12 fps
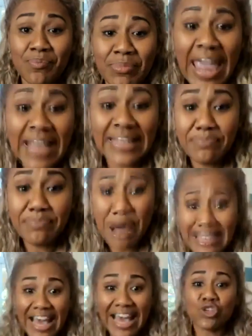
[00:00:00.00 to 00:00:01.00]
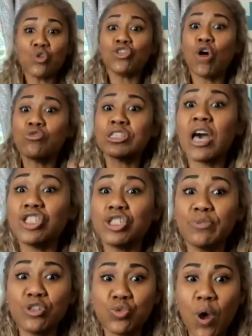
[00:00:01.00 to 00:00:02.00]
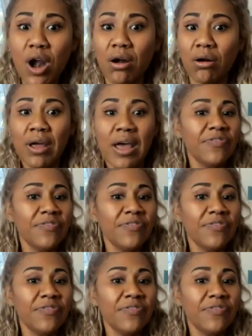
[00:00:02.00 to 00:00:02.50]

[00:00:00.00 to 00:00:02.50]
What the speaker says: But guess who those customers were?